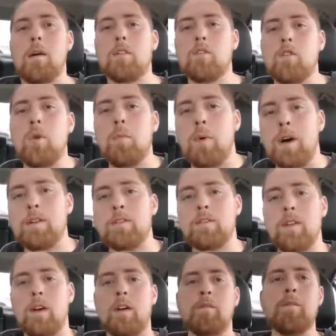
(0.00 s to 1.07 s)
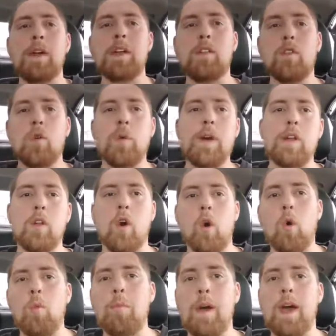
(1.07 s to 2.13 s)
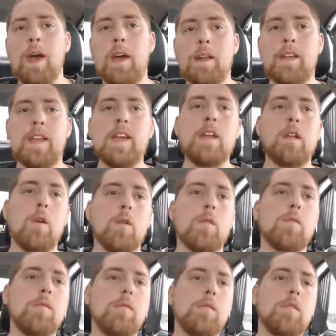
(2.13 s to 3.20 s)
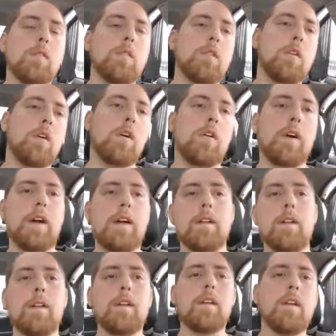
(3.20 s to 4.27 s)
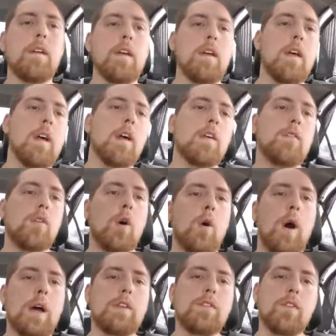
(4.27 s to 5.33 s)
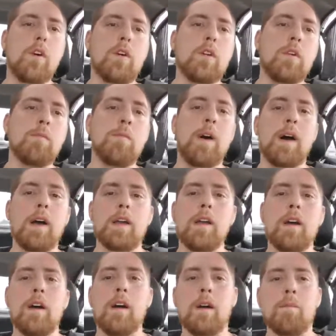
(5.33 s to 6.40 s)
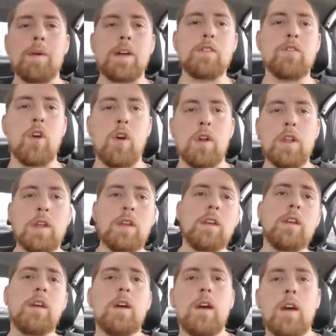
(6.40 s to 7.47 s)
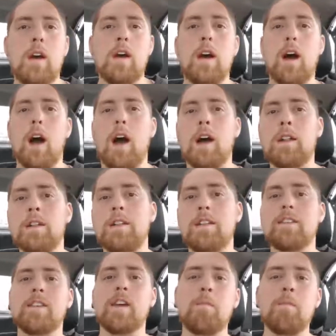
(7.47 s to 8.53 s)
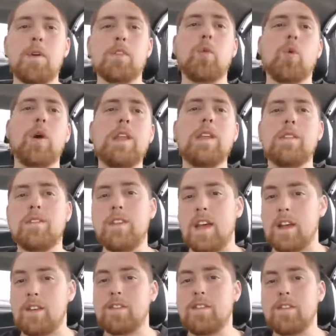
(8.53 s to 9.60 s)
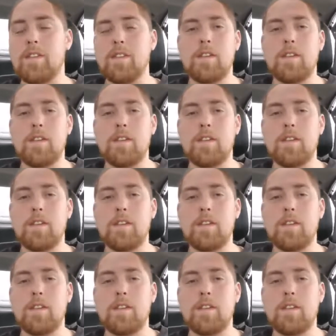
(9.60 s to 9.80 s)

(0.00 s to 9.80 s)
2 months of me doing OMAD keto. All right. So I started my journey on December 26th.